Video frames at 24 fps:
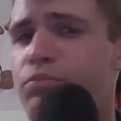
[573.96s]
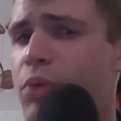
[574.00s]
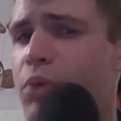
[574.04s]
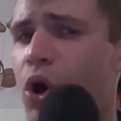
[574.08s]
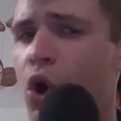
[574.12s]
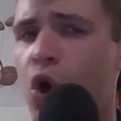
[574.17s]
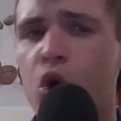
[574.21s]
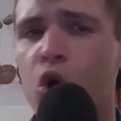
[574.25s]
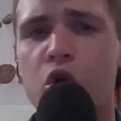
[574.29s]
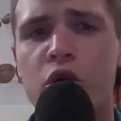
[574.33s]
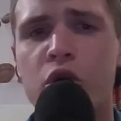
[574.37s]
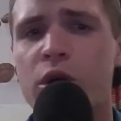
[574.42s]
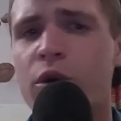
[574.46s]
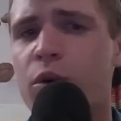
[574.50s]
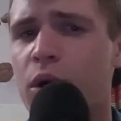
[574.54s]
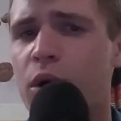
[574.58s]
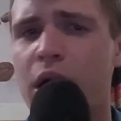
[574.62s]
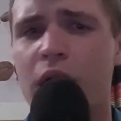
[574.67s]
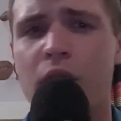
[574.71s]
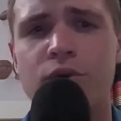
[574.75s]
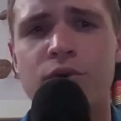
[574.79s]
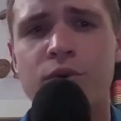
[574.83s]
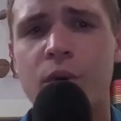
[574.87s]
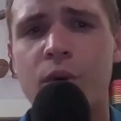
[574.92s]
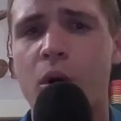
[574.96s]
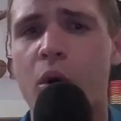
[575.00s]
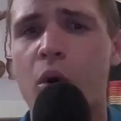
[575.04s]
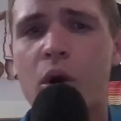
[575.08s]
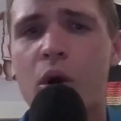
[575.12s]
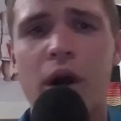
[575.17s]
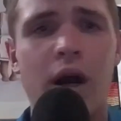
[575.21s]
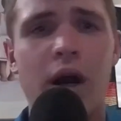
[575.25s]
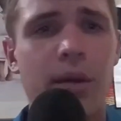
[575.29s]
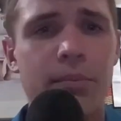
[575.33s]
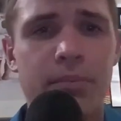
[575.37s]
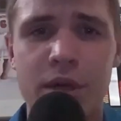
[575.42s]
Early when I was
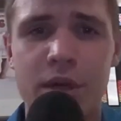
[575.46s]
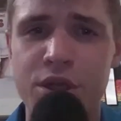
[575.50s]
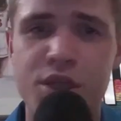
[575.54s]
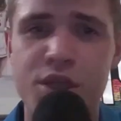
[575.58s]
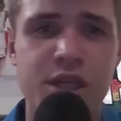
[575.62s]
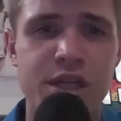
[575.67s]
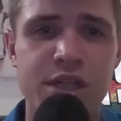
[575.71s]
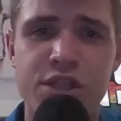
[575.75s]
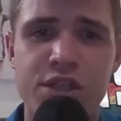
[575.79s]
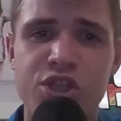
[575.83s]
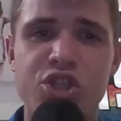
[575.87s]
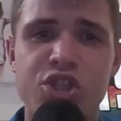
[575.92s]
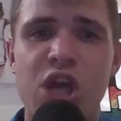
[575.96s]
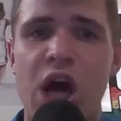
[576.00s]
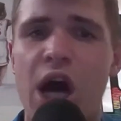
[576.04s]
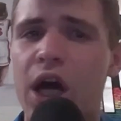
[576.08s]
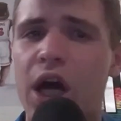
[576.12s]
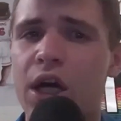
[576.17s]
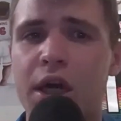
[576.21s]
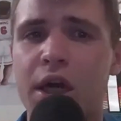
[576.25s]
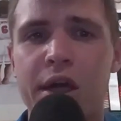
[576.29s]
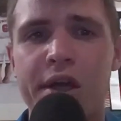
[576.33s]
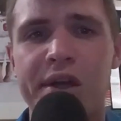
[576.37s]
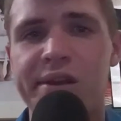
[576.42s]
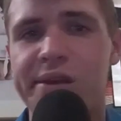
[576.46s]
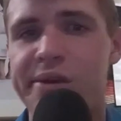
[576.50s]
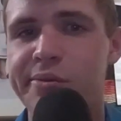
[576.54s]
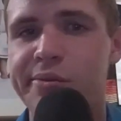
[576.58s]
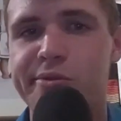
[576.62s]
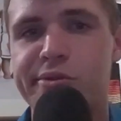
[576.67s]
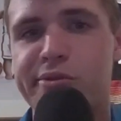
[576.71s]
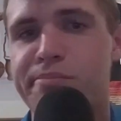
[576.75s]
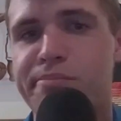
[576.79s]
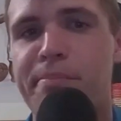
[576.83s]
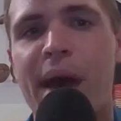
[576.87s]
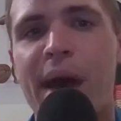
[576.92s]
growing up, Michigan stunk. They were
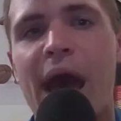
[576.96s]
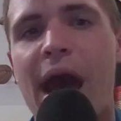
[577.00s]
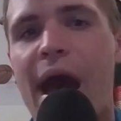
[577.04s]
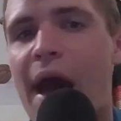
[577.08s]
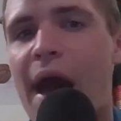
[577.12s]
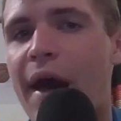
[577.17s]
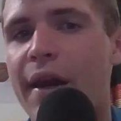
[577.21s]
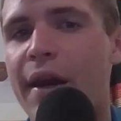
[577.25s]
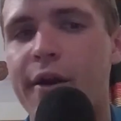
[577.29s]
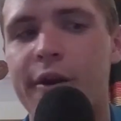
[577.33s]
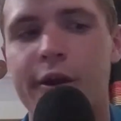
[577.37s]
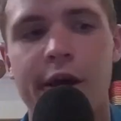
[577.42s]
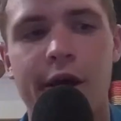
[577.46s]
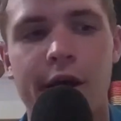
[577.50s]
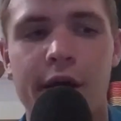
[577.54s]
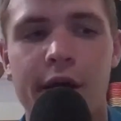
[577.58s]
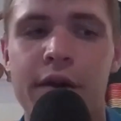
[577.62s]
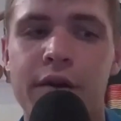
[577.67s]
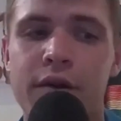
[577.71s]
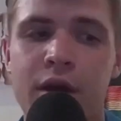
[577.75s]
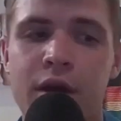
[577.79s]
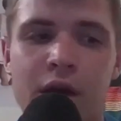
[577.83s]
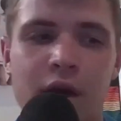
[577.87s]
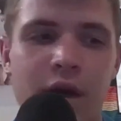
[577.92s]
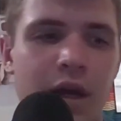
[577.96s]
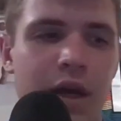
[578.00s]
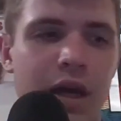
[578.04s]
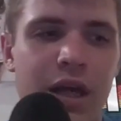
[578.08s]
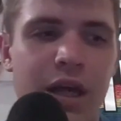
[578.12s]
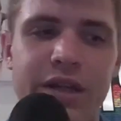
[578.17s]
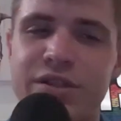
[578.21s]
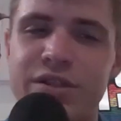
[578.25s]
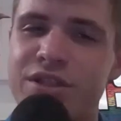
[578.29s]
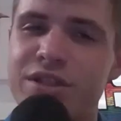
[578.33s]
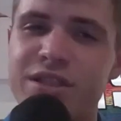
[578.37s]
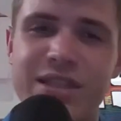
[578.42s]
just bad, and
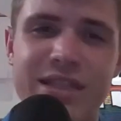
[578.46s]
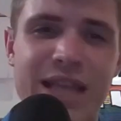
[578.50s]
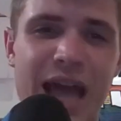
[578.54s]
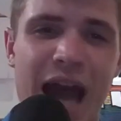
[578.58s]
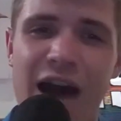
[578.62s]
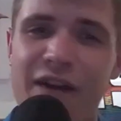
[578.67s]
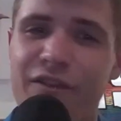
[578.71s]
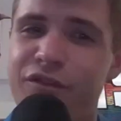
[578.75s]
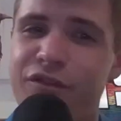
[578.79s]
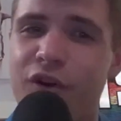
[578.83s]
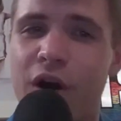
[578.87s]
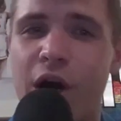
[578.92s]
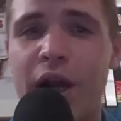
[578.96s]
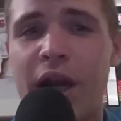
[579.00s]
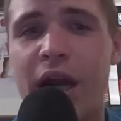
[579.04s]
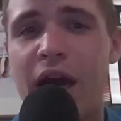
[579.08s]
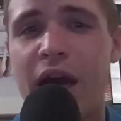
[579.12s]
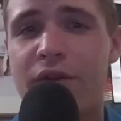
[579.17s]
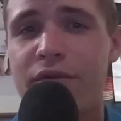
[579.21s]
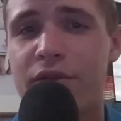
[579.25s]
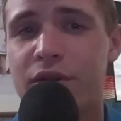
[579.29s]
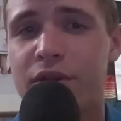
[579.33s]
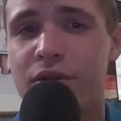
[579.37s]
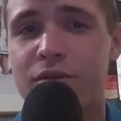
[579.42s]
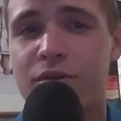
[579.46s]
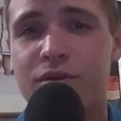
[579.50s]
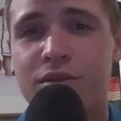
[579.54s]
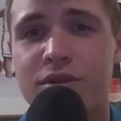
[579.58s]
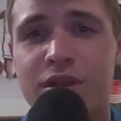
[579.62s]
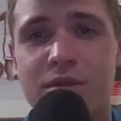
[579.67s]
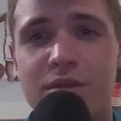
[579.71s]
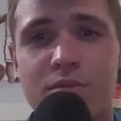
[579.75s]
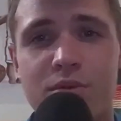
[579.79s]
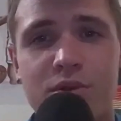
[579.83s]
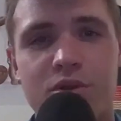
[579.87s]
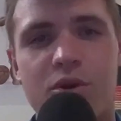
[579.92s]
it's just not fun having those
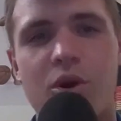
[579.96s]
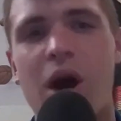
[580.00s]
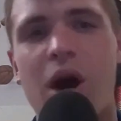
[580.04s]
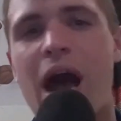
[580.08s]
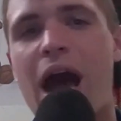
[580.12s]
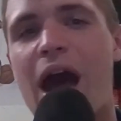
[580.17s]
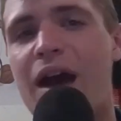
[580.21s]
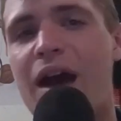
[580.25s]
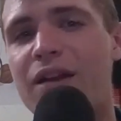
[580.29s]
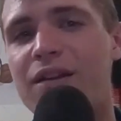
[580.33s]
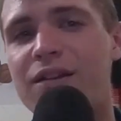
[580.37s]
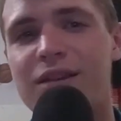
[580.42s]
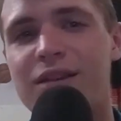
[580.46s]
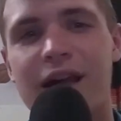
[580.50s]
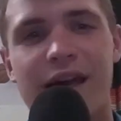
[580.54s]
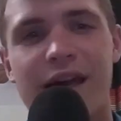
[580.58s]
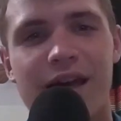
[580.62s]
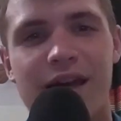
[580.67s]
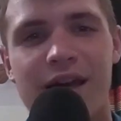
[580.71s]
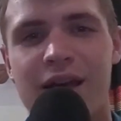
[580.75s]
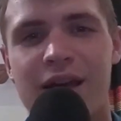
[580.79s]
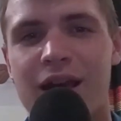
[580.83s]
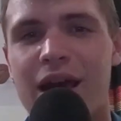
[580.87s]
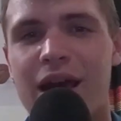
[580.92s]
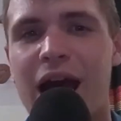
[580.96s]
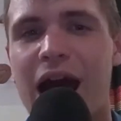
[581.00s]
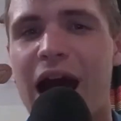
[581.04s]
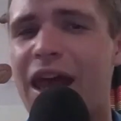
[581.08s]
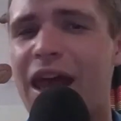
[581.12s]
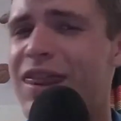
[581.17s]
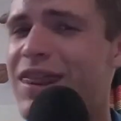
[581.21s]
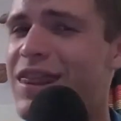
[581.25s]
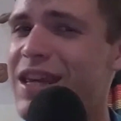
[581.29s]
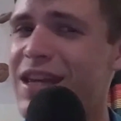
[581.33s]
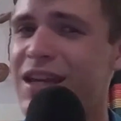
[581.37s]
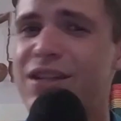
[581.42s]
teams. So, I
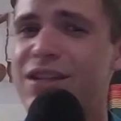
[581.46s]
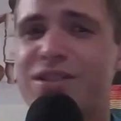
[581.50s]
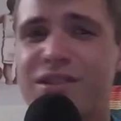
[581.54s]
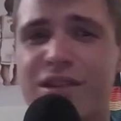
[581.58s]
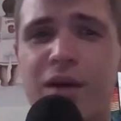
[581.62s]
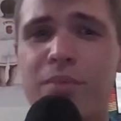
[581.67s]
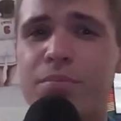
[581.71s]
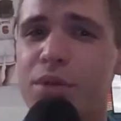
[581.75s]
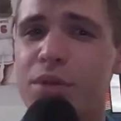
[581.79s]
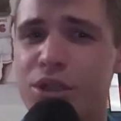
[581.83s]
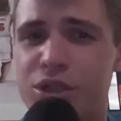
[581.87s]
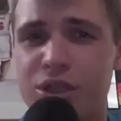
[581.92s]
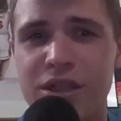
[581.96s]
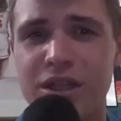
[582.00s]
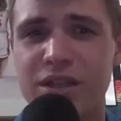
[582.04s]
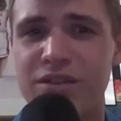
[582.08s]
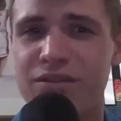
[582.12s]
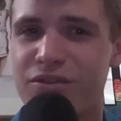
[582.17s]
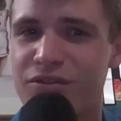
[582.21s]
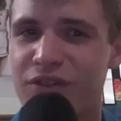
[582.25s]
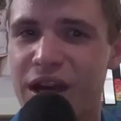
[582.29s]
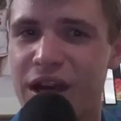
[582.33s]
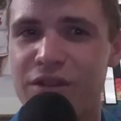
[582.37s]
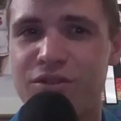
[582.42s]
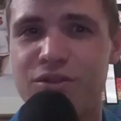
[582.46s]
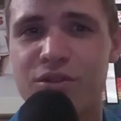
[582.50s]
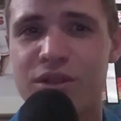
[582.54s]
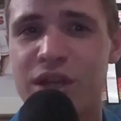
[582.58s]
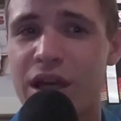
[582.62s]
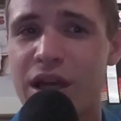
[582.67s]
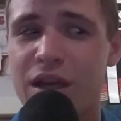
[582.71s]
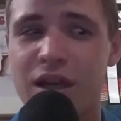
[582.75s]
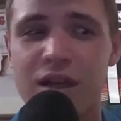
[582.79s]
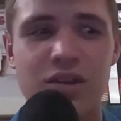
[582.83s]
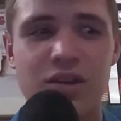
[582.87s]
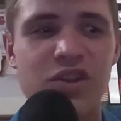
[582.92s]
think some Michigan fans are
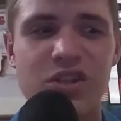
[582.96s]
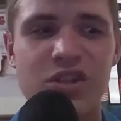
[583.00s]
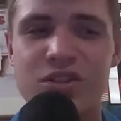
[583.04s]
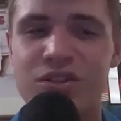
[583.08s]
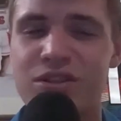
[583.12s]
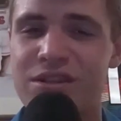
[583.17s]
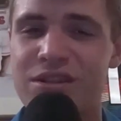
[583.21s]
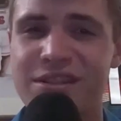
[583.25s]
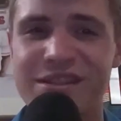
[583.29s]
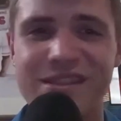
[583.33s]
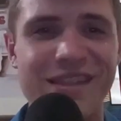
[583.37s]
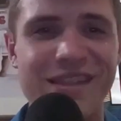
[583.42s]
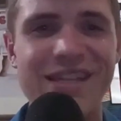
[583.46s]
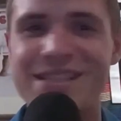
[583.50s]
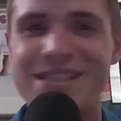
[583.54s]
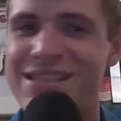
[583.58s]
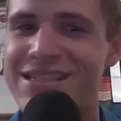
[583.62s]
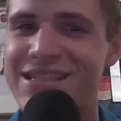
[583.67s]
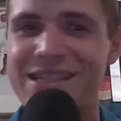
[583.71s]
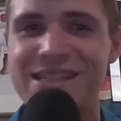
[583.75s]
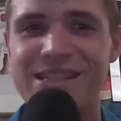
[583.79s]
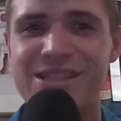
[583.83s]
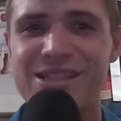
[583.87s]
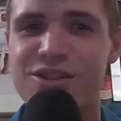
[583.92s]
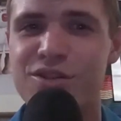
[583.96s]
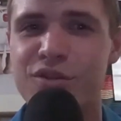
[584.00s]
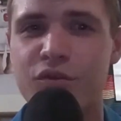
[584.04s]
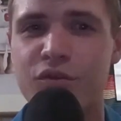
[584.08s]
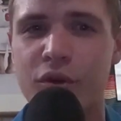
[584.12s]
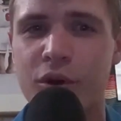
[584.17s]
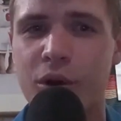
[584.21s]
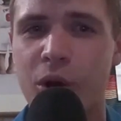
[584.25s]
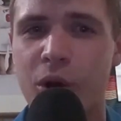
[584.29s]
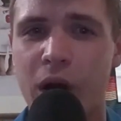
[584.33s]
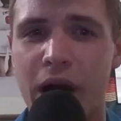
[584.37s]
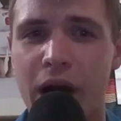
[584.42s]
taking these seasons
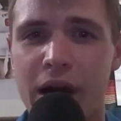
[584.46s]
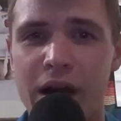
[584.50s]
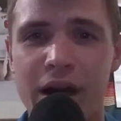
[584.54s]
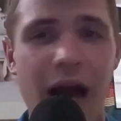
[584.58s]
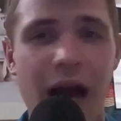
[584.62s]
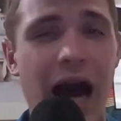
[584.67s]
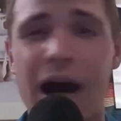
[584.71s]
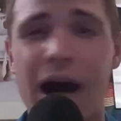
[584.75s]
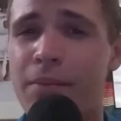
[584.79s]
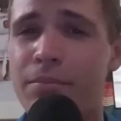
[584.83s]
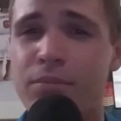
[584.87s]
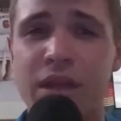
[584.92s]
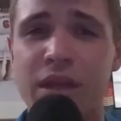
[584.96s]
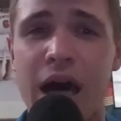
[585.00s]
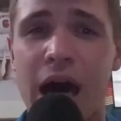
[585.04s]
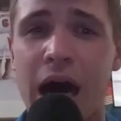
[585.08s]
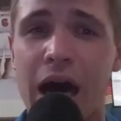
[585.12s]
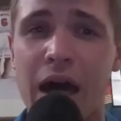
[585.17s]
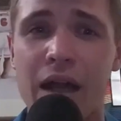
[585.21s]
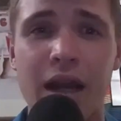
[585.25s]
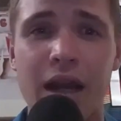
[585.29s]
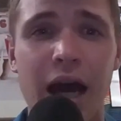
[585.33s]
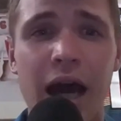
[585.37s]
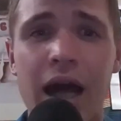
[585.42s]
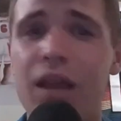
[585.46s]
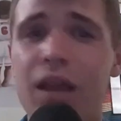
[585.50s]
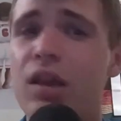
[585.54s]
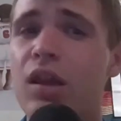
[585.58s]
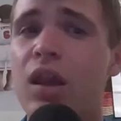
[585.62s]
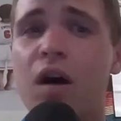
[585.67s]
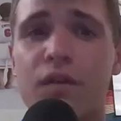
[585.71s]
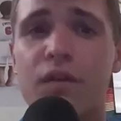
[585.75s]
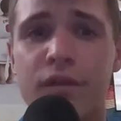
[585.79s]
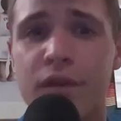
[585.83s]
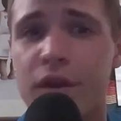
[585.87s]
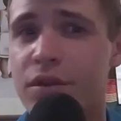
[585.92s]
for granted. I'm not. I
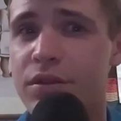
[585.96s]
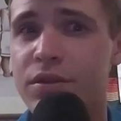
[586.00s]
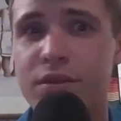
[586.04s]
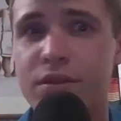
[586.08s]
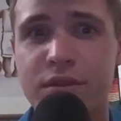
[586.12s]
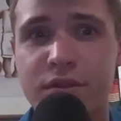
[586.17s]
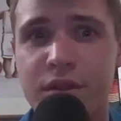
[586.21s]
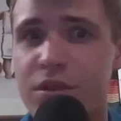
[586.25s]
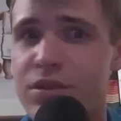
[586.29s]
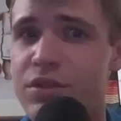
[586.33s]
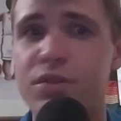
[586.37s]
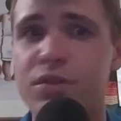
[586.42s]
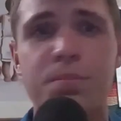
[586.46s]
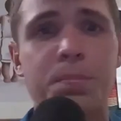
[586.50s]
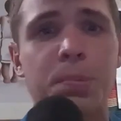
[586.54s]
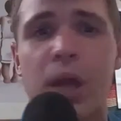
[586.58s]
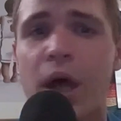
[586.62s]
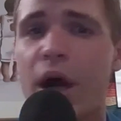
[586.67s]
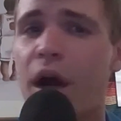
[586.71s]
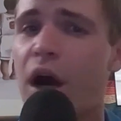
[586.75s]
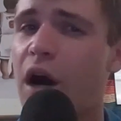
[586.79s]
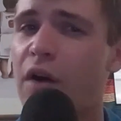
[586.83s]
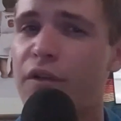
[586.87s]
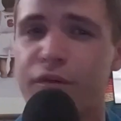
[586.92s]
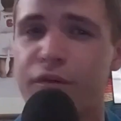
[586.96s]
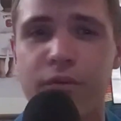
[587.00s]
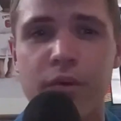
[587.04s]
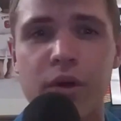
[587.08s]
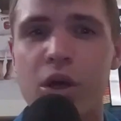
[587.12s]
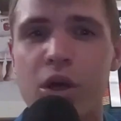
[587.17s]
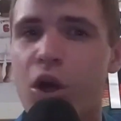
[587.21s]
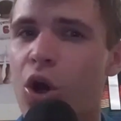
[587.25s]
love this. This is playoff.